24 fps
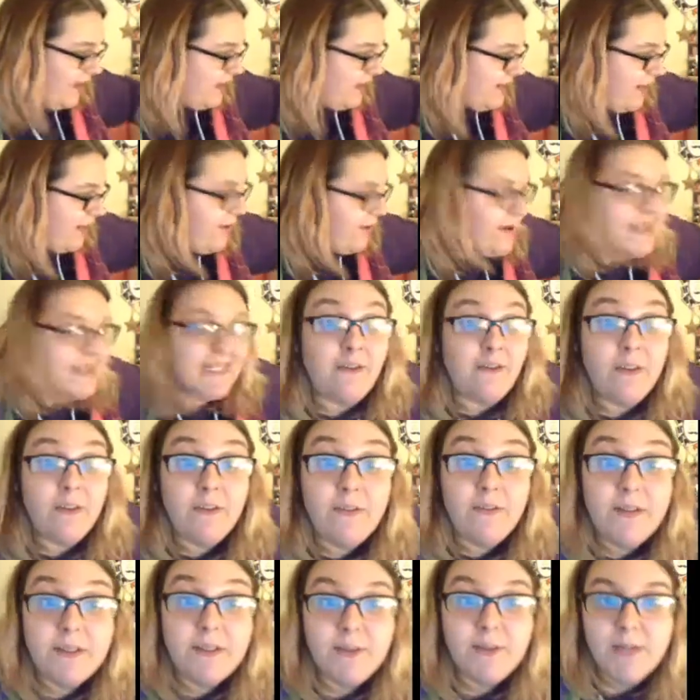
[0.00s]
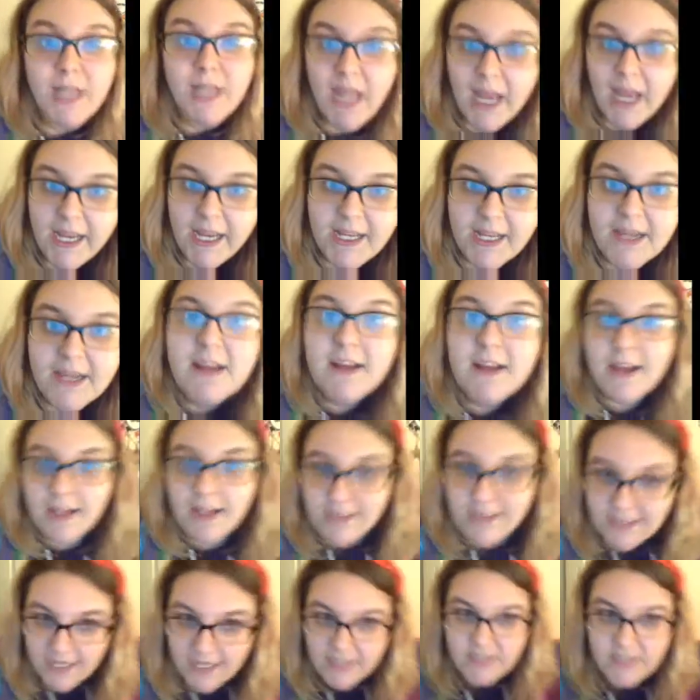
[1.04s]
I always have it filled with like
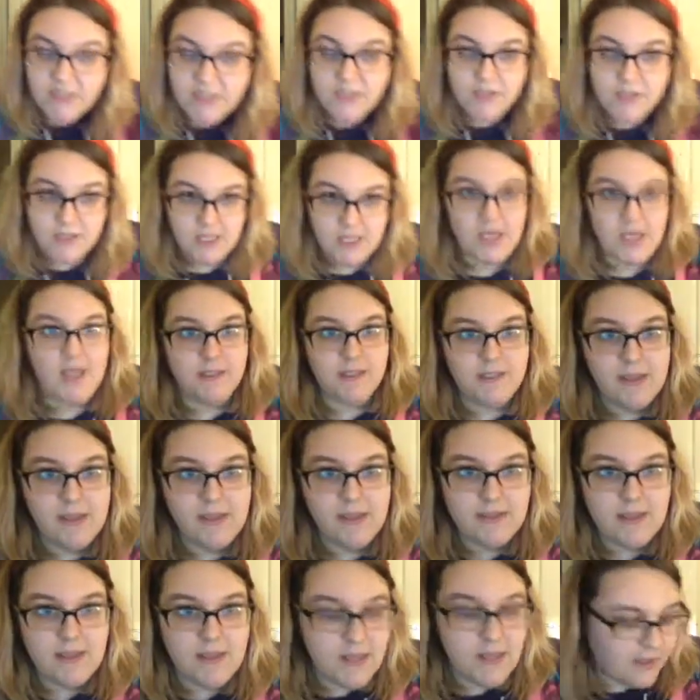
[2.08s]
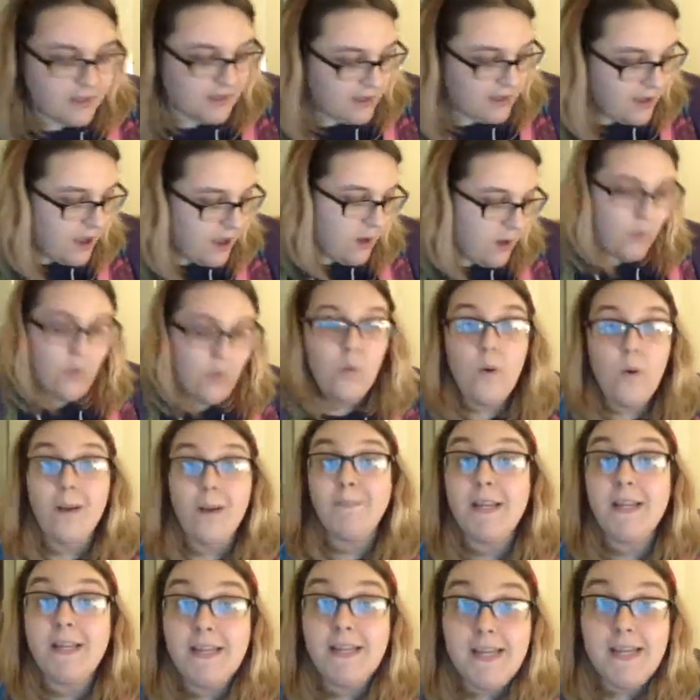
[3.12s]
essential things I think, oh, I'm going to